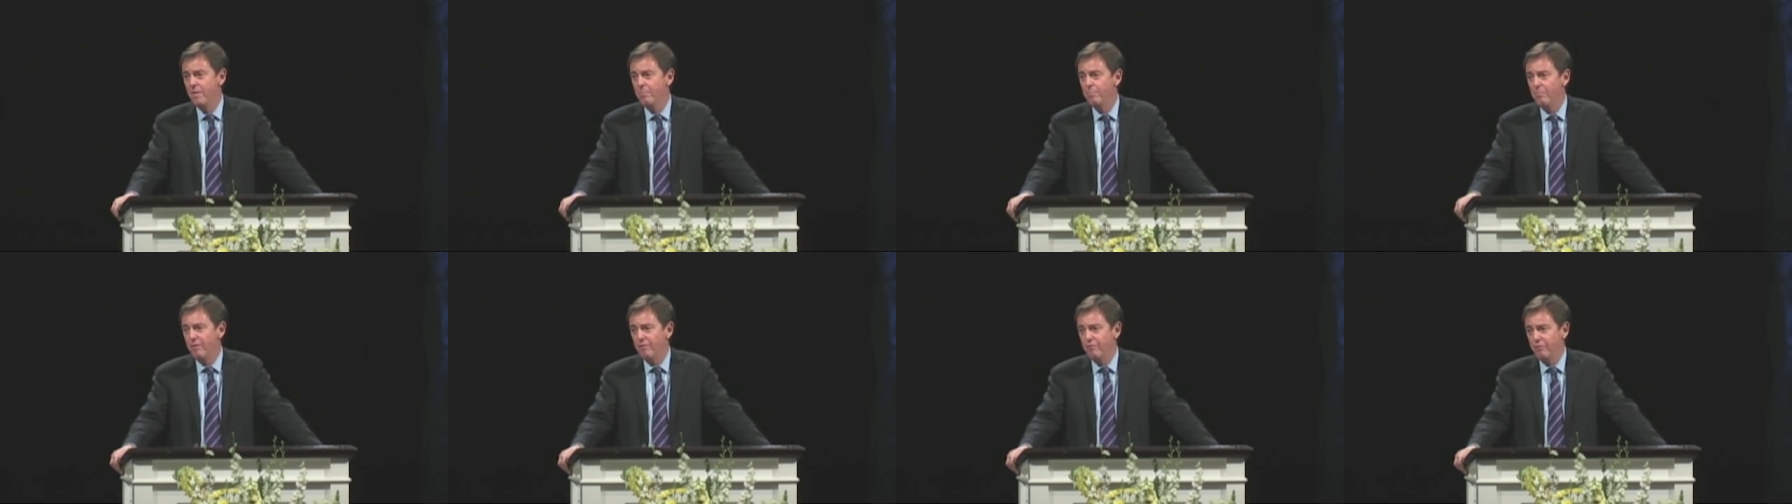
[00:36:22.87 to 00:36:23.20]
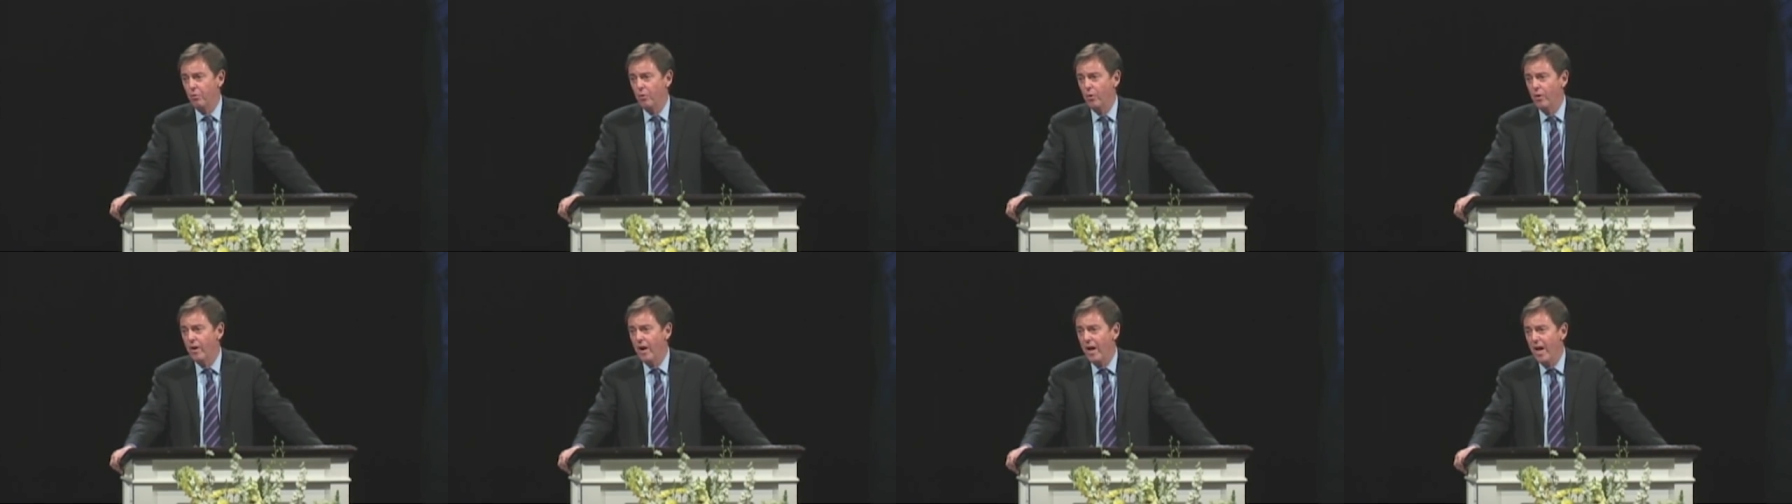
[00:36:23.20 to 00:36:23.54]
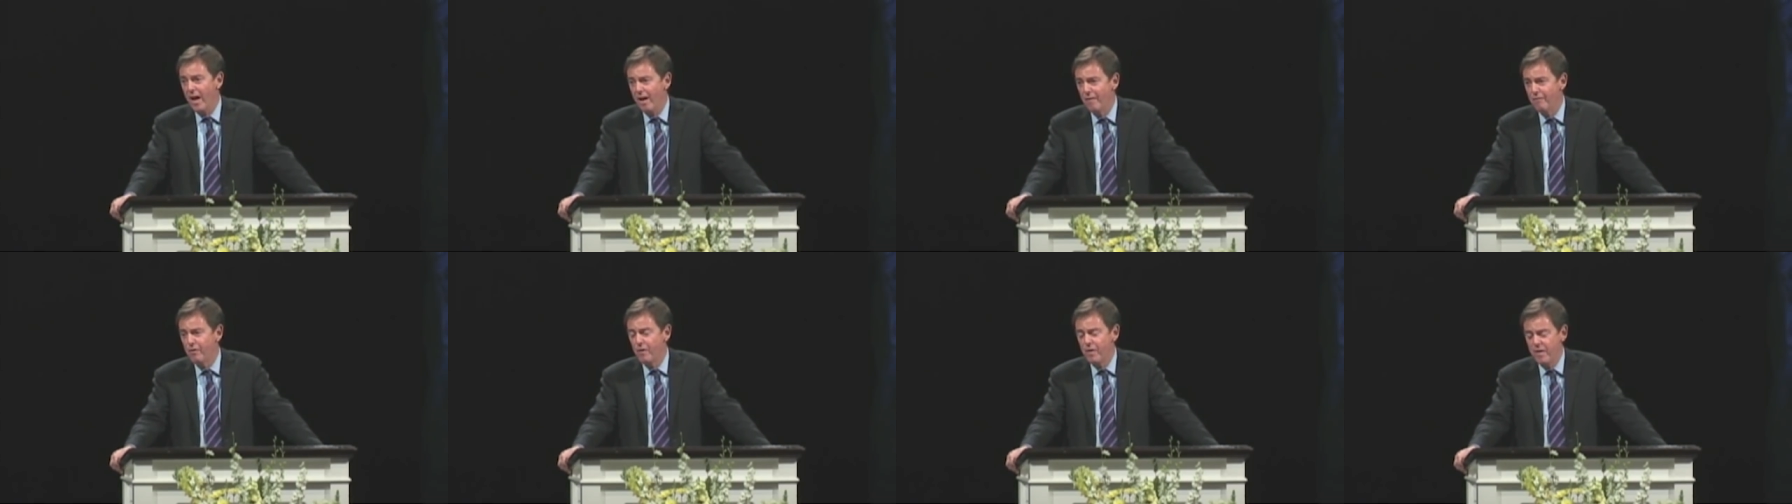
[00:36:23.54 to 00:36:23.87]
before
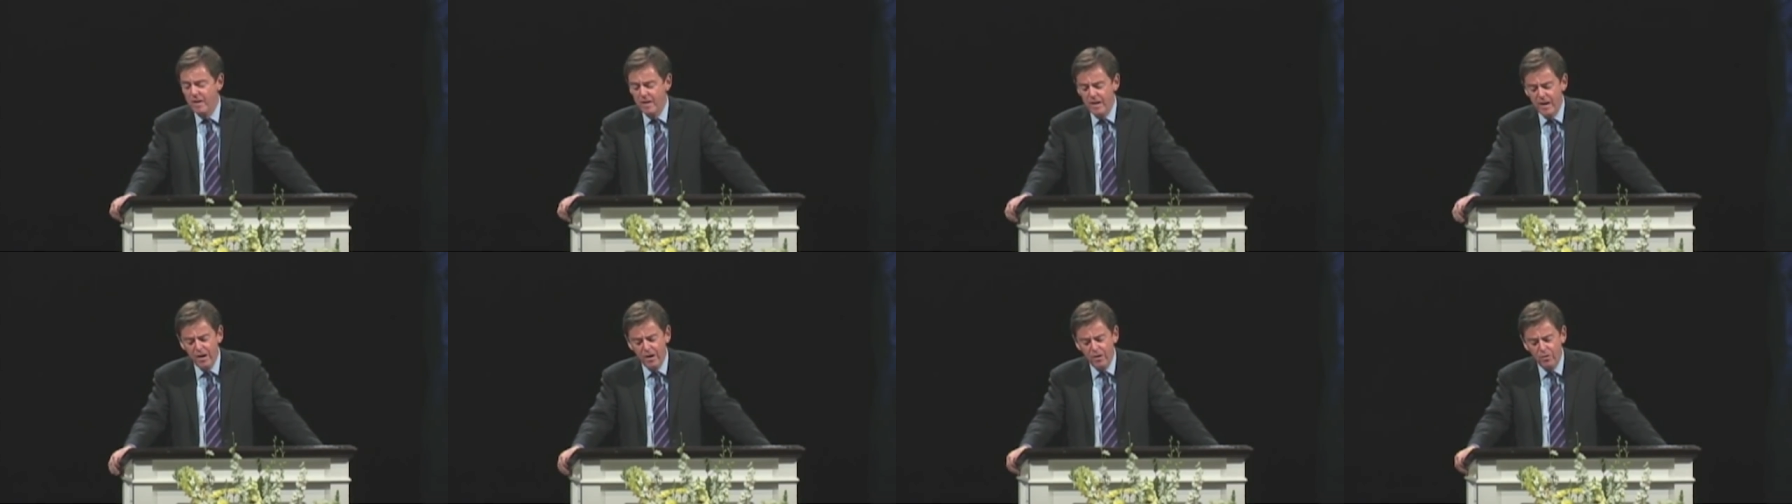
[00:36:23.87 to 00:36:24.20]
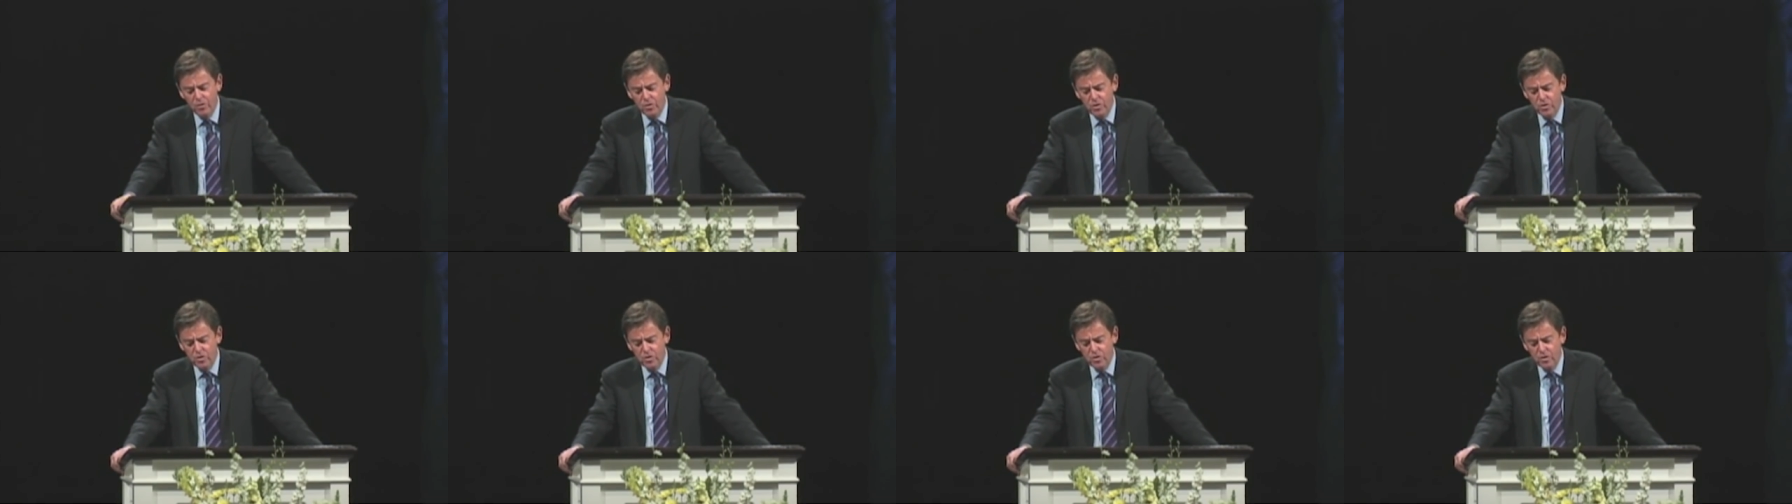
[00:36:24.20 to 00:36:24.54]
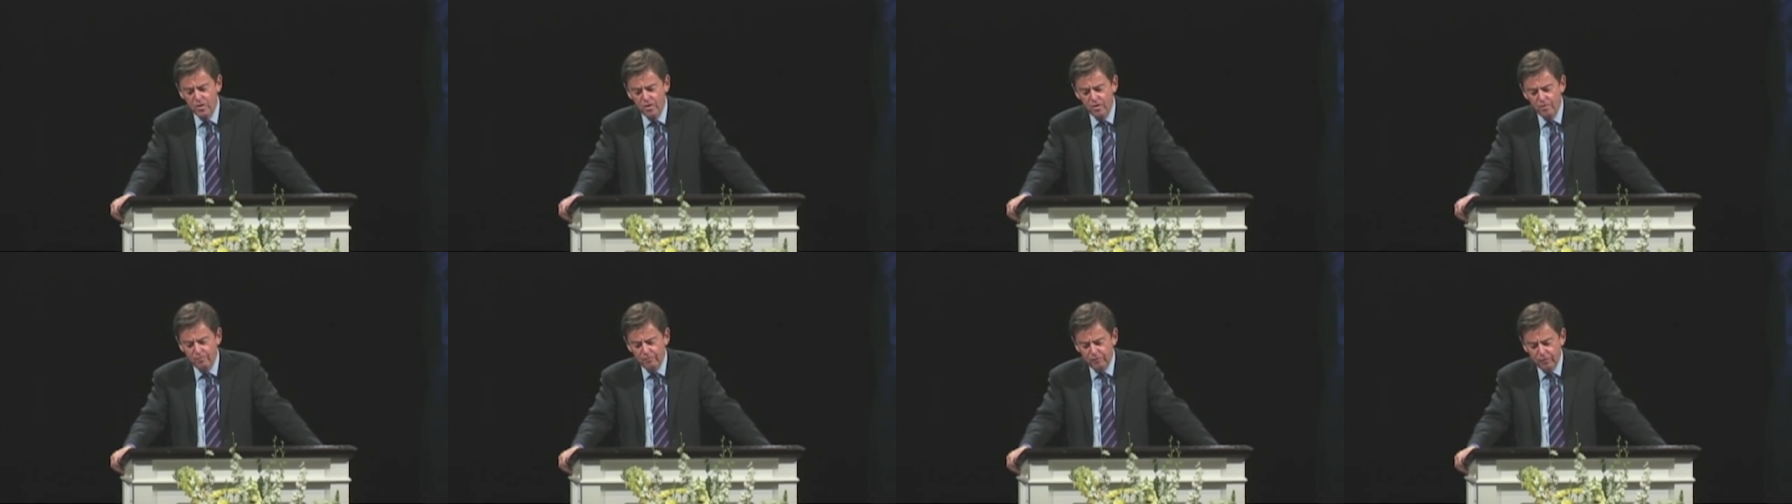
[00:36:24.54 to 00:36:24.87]
everything else
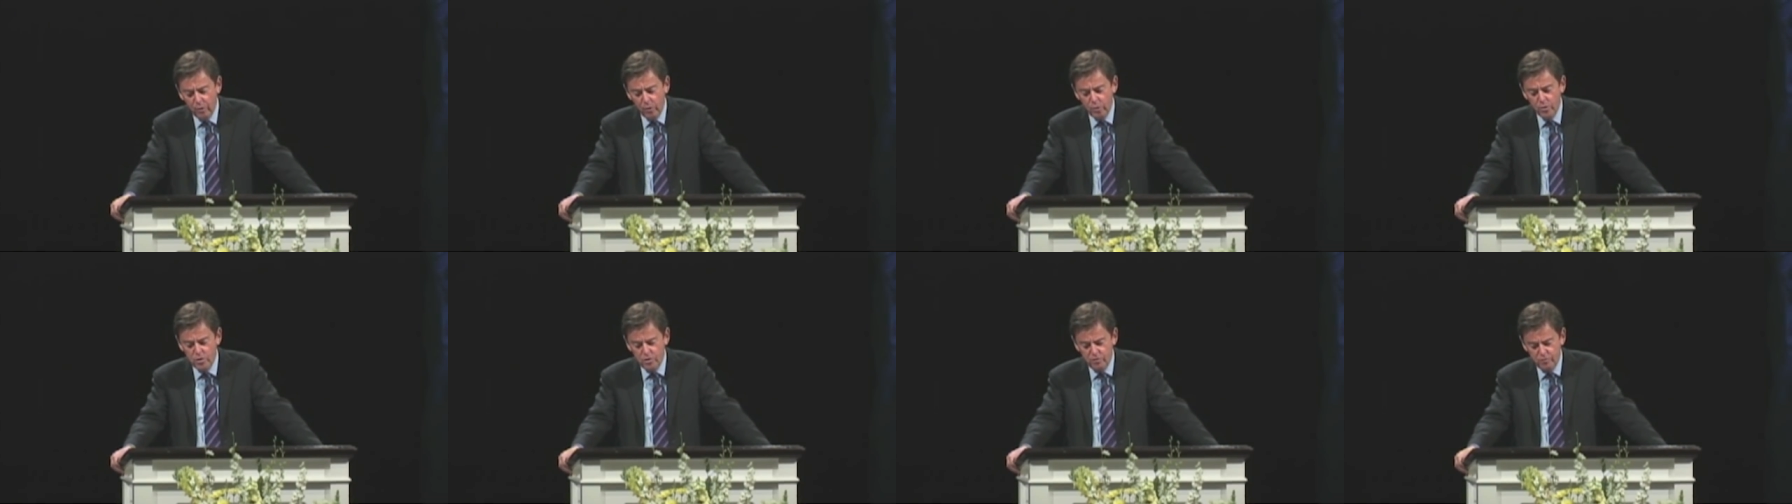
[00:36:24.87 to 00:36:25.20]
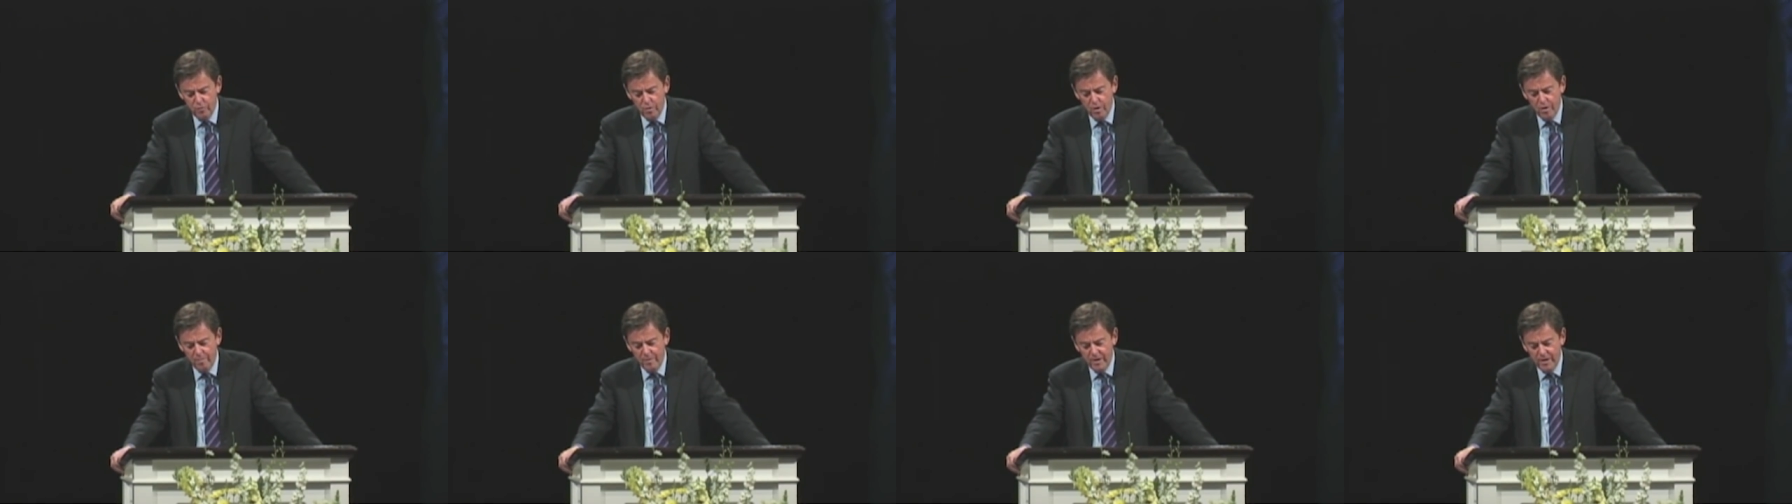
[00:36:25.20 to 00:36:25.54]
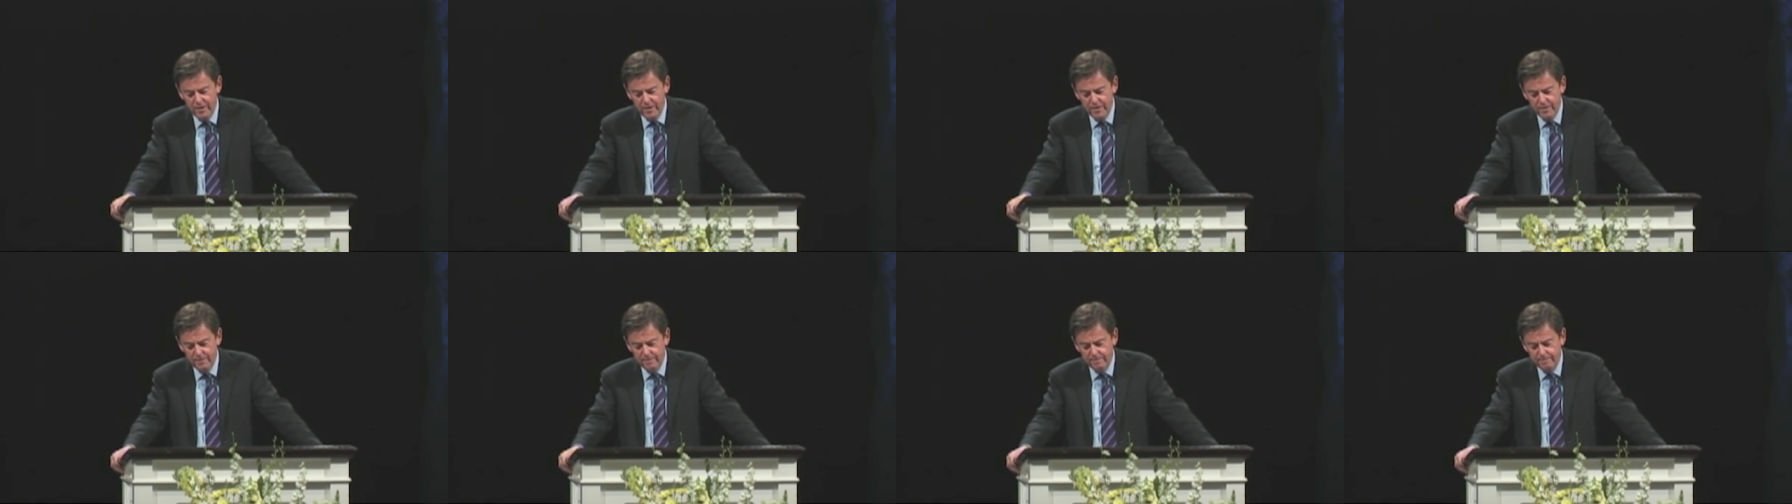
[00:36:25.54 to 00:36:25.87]
flows from
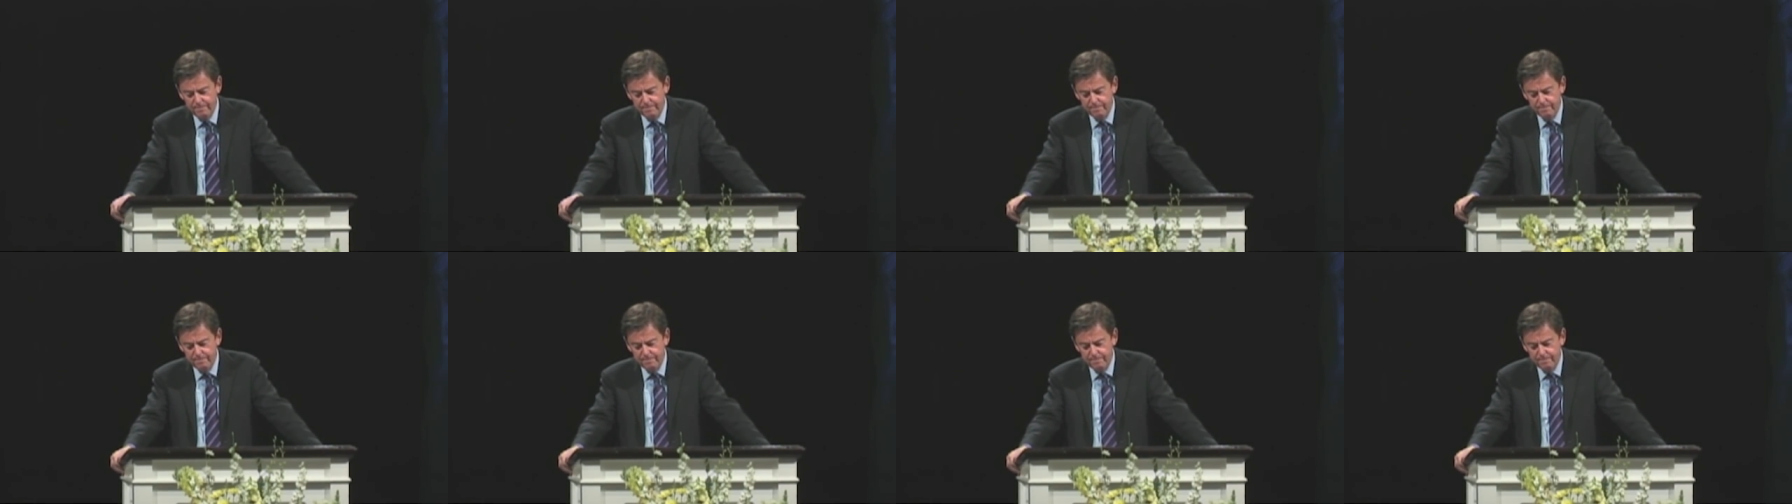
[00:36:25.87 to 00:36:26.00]
it.